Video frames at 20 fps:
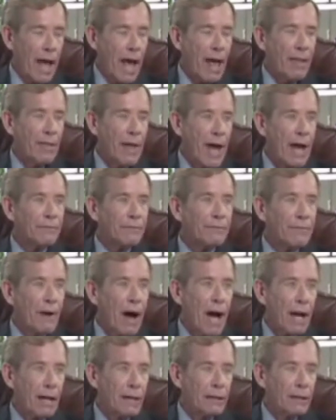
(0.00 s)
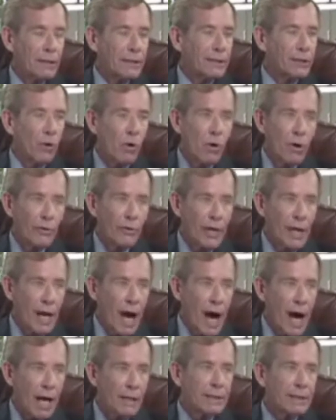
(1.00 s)
and that fire is called an
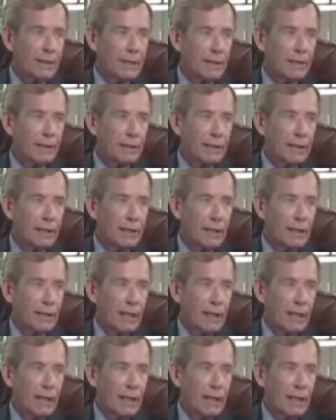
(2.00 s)
oxidant.